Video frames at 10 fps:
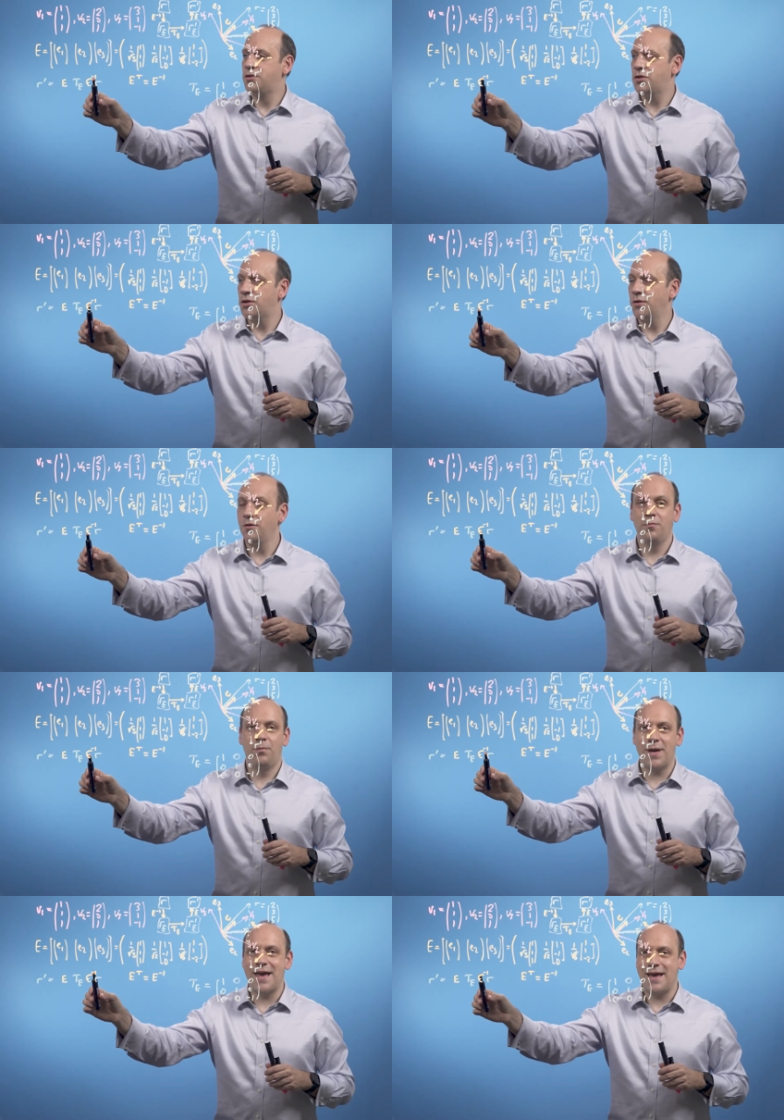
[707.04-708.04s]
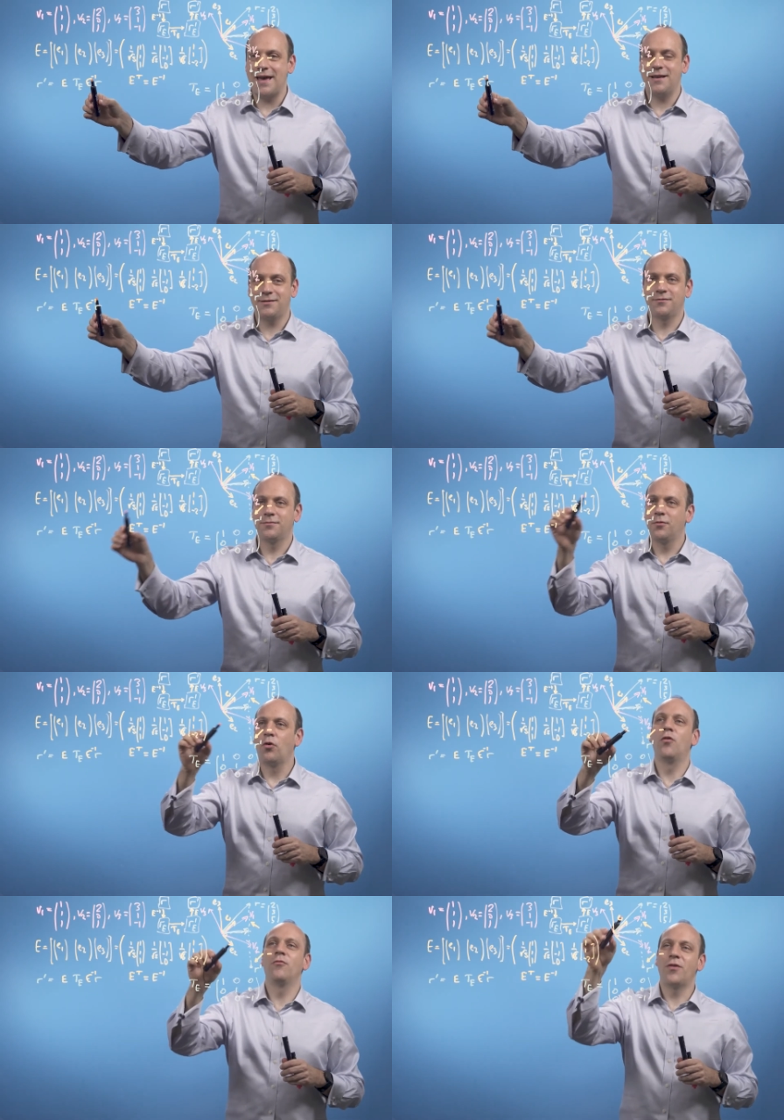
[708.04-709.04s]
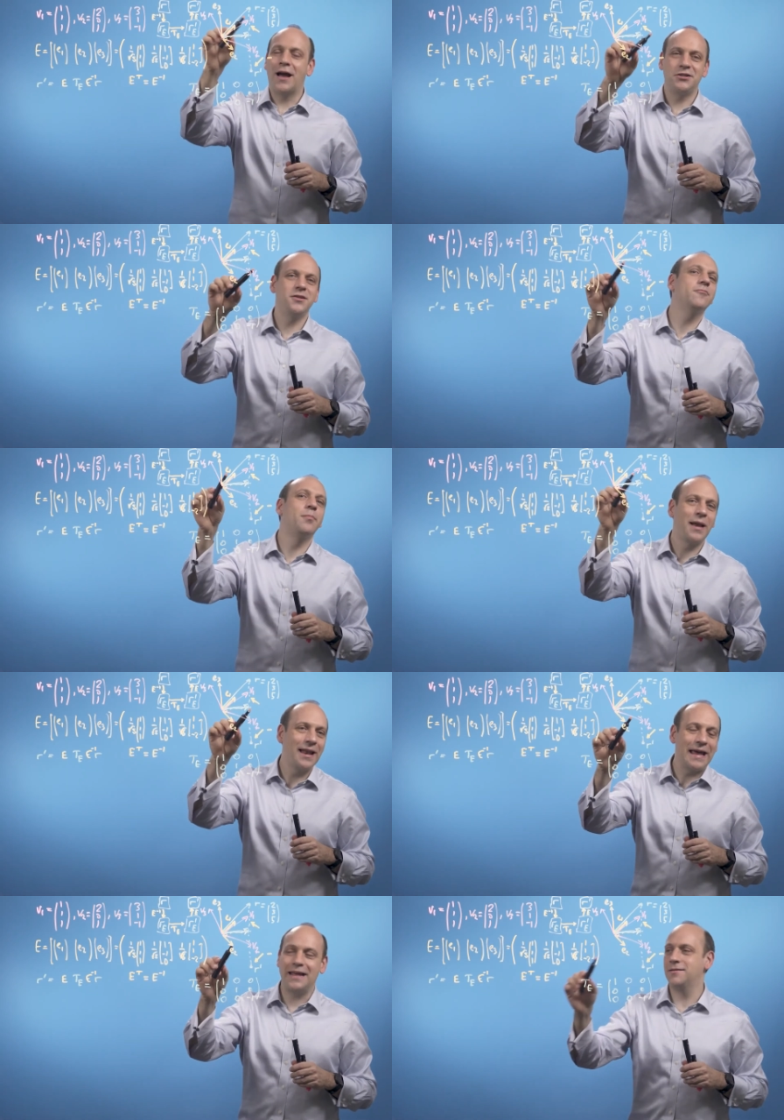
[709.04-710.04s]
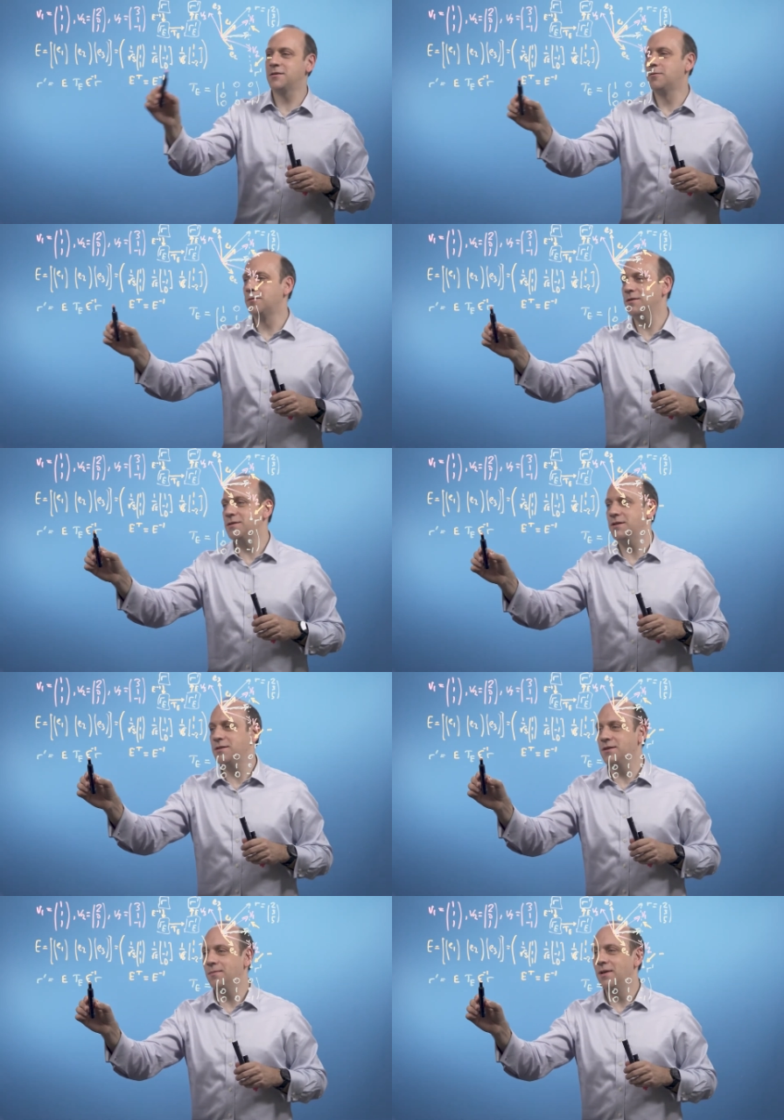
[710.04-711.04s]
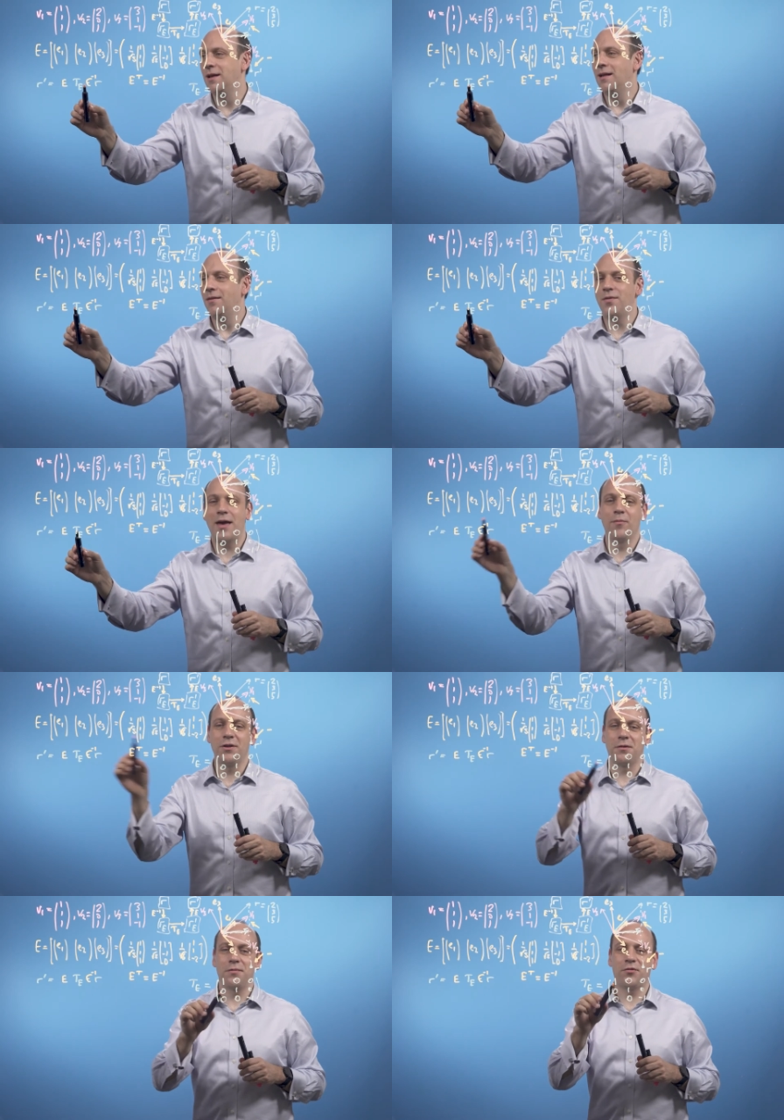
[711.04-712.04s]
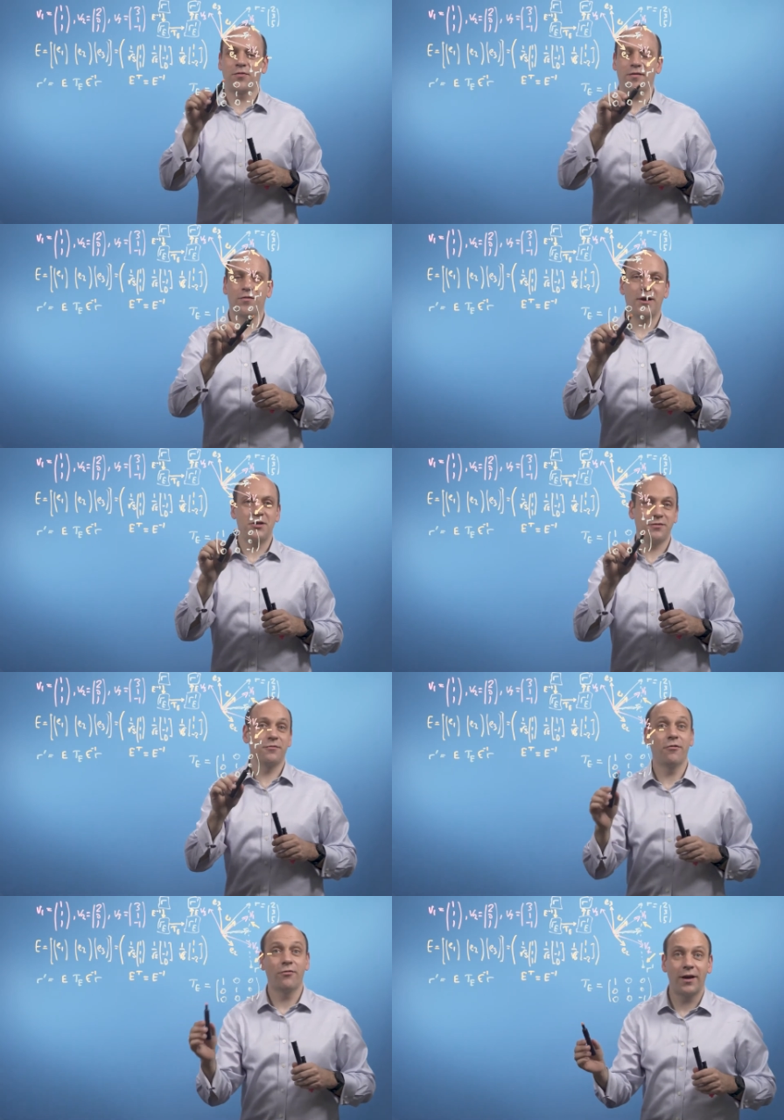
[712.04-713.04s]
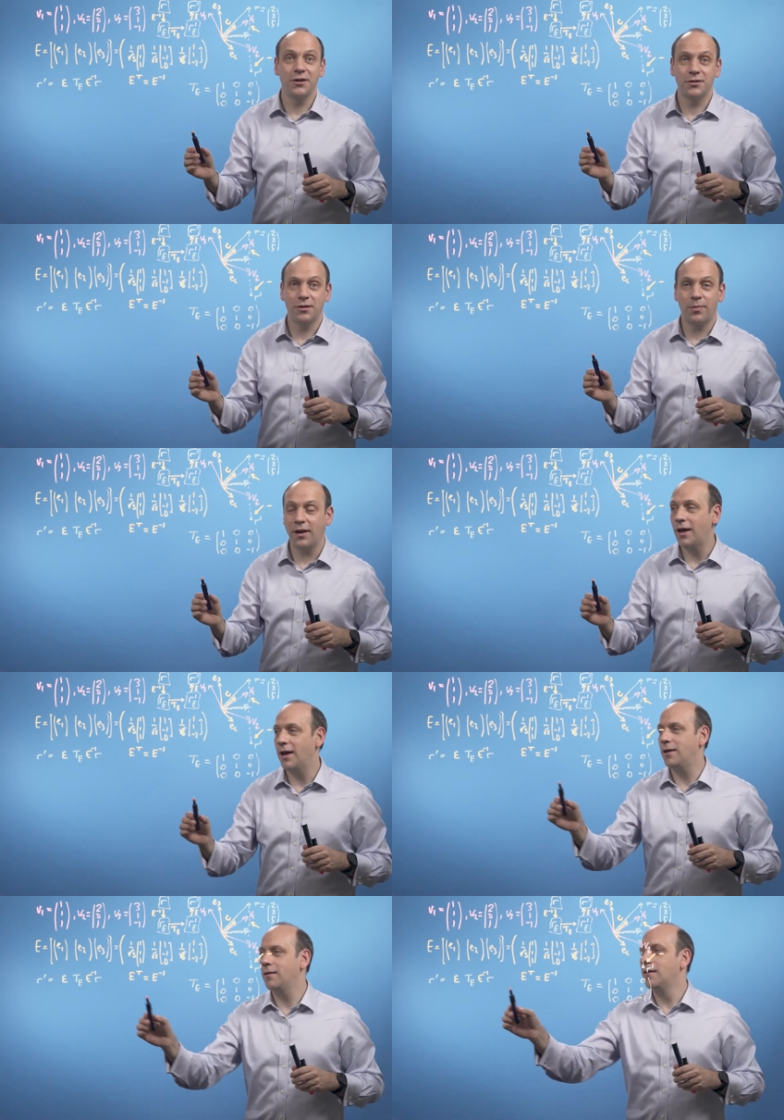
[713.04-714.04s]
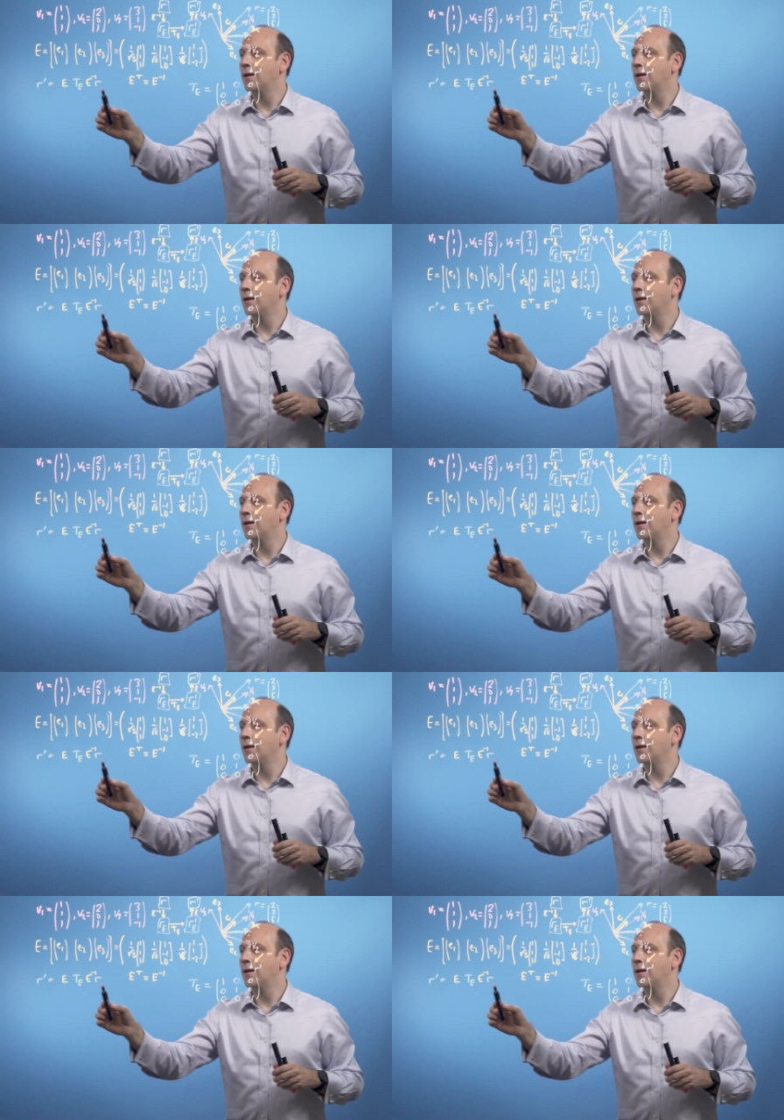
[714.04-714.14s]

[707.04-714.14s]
to Baer's, or actually the plane's coordinate system. Then we're doing the transformation of the reflection in the plane,